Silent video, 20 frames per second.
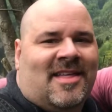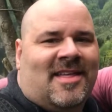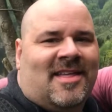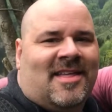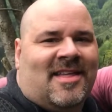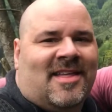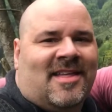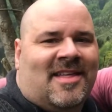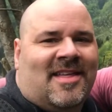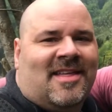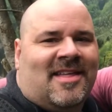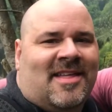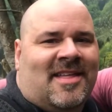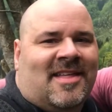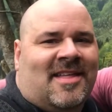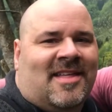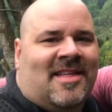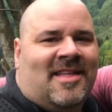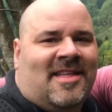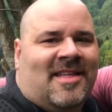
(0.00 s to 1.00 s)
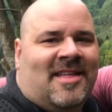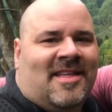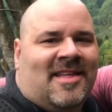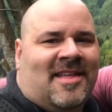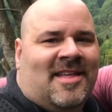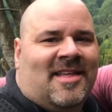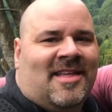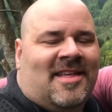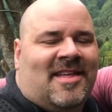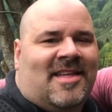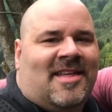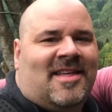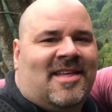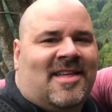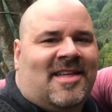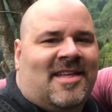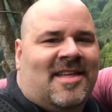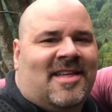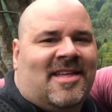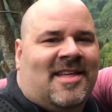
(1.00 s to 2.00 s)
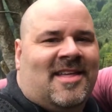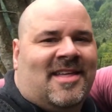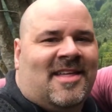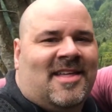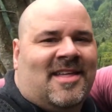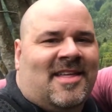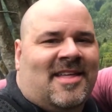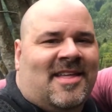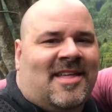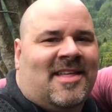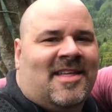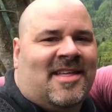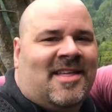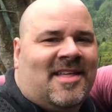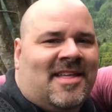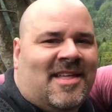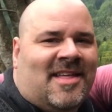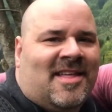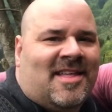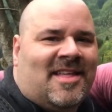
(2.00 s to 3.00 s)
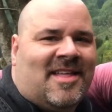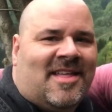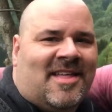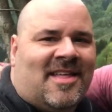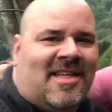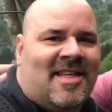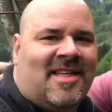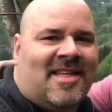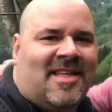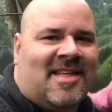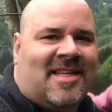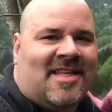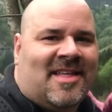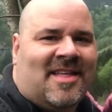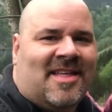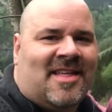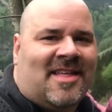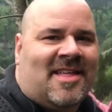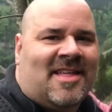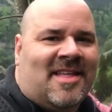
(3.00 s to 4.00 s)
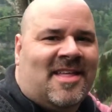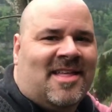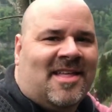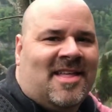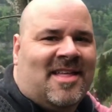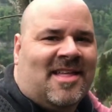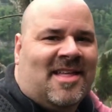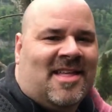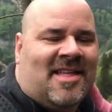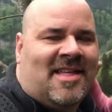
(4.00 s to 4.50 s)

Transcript: This person isn't speaking.